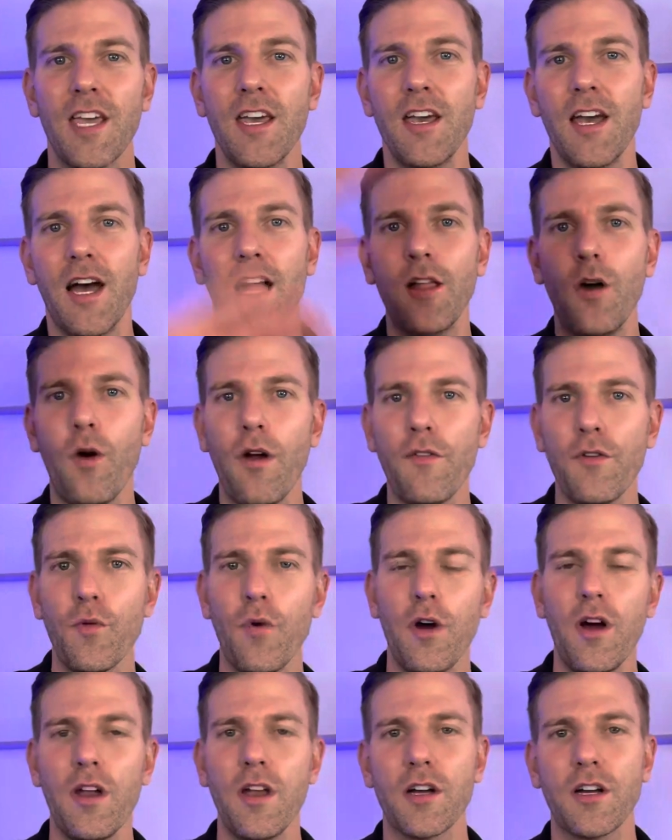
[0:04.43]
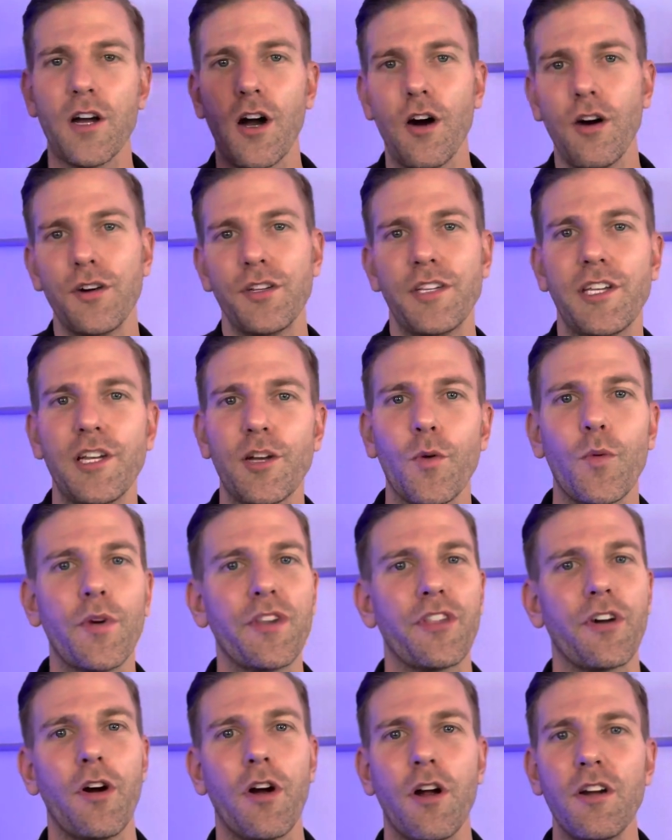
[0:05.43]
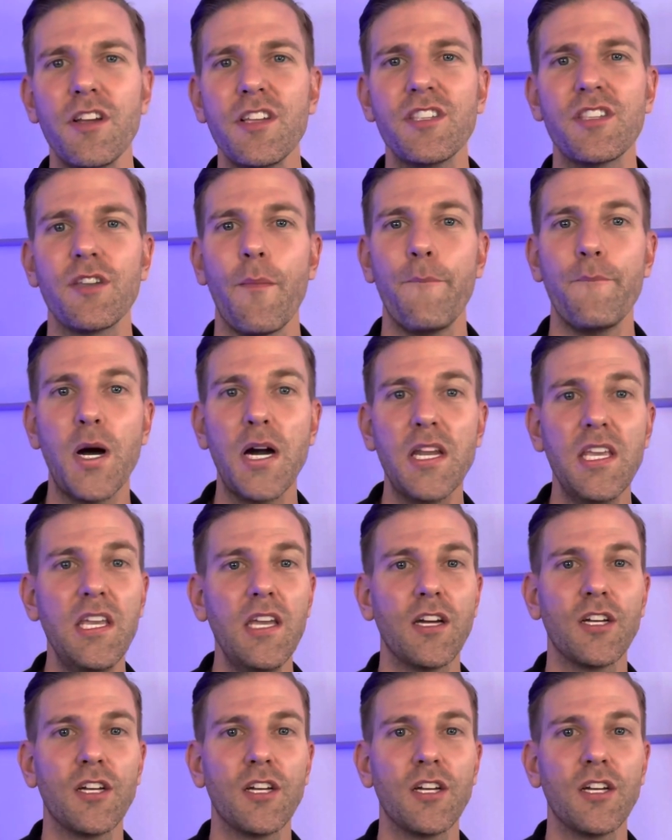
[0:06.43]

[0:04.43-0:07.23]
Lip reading: Hello everyone, Colin here with Harness Money.